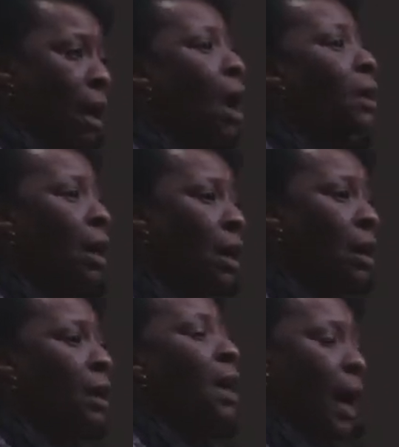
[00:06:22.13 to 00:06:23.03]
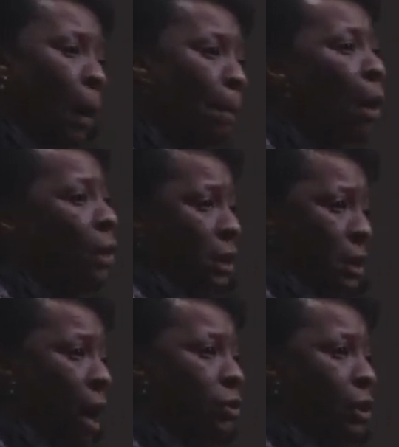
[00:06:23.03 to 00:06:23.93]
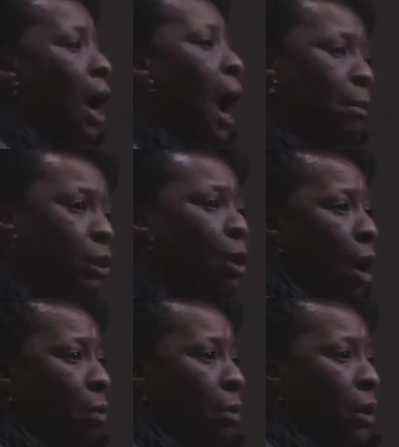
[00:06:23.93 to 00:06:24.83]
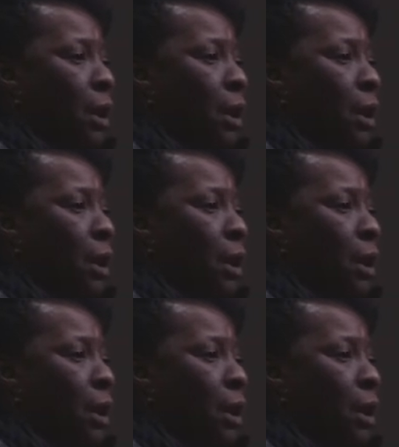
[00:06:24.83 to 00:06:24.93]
a gun at a police officer. I'm sorry.